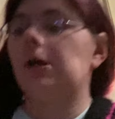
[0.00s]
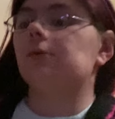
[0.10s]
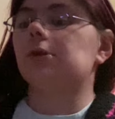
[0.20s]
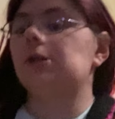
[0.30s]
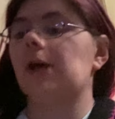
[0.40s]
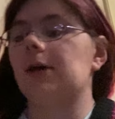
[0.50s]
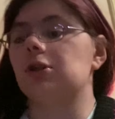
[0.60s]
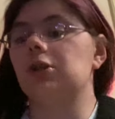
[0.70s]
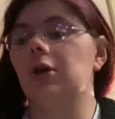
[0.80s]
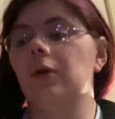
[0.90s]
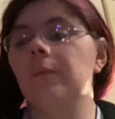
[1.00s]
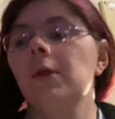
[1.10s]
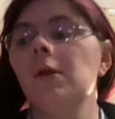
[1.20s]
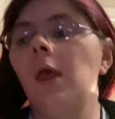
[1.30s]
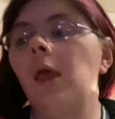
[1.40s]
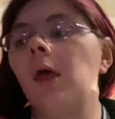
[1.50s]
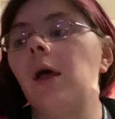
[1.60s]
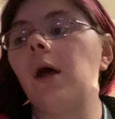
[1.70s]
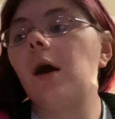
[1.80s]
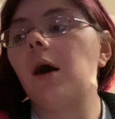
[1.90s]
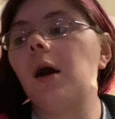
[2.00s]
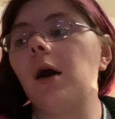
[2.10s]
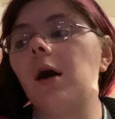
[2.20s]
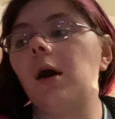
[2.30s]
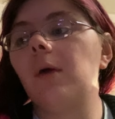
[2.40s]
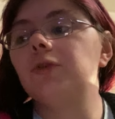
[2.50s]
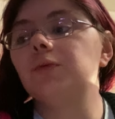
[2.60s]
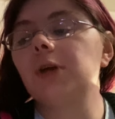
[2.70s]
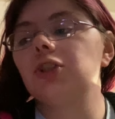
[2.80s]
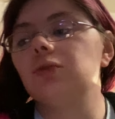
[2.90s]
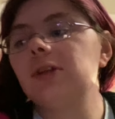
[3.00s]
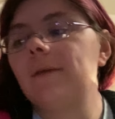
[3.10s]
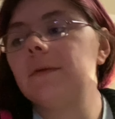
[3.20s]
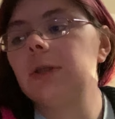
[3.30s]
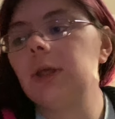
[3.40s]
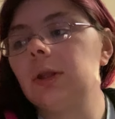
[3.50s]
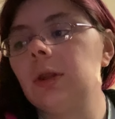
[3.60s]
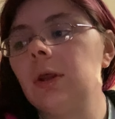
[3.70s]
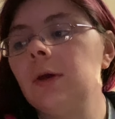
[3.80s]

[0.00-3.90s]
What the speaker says: that was a disaster too, which was on June 17th.